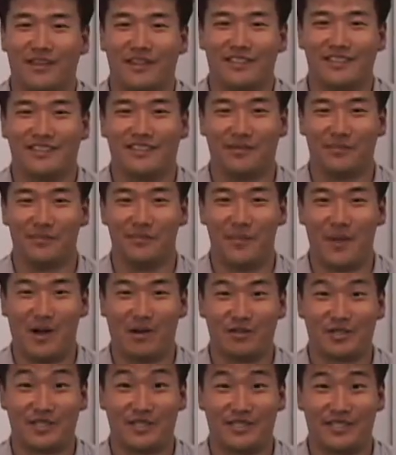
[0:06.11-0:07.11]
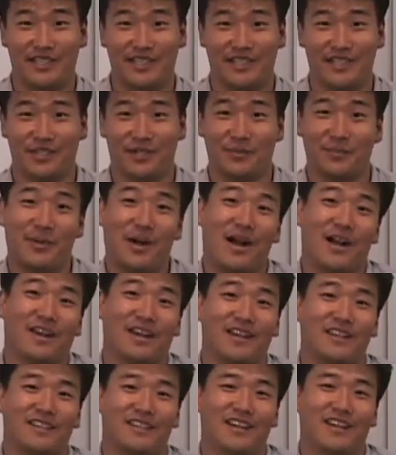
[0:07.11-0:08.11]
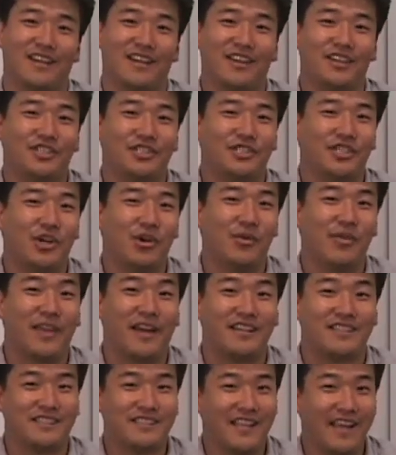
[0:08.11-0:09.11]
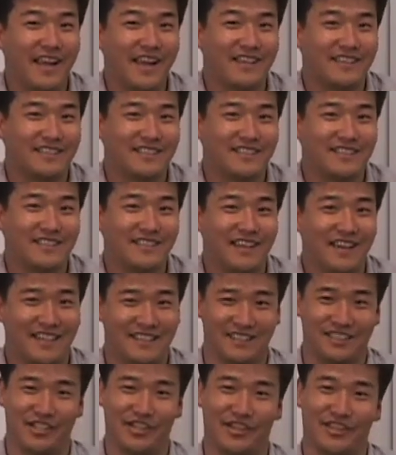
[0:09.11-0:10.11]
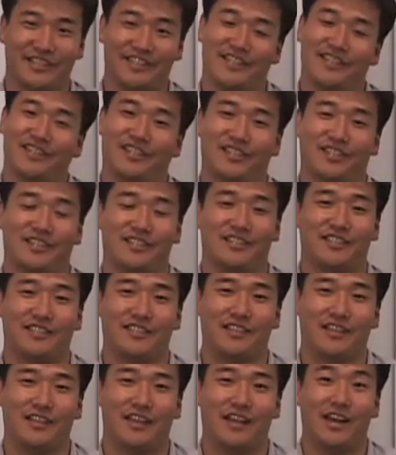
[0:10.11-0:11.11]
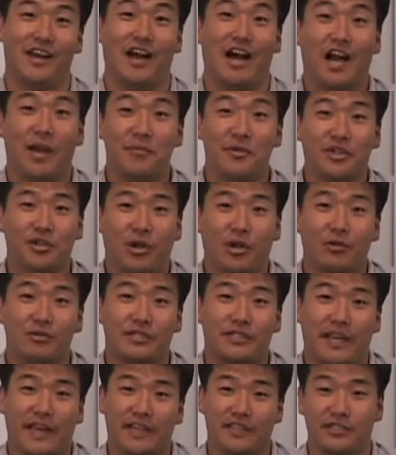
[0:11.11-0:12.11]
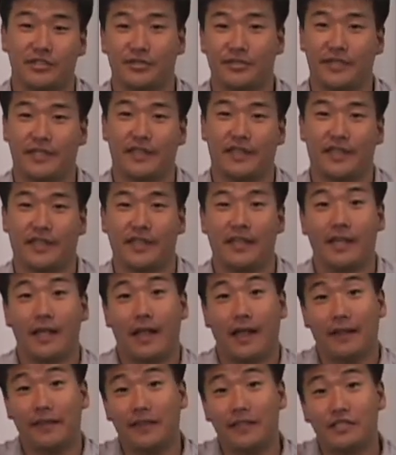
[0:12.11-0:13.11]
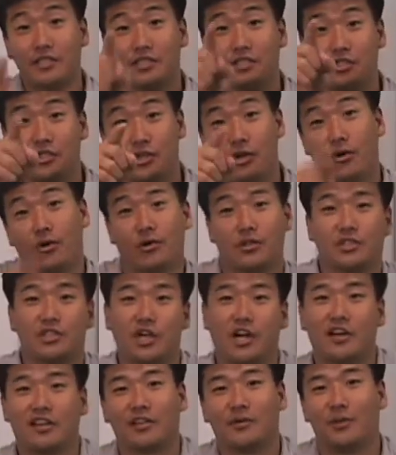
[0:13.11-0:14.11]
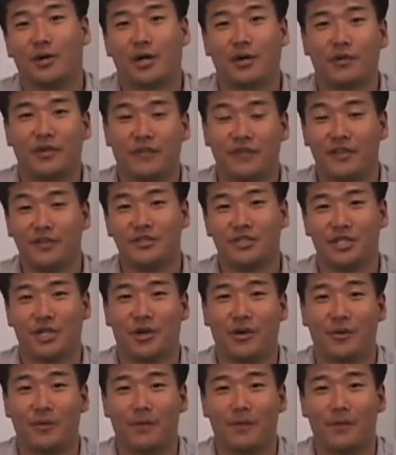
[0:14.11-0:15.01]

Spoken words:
to Melts in Your Pocket, the show that tastes as good as it looks. I'm your host, Andrew Seeley, and this is your chocolate bar review show.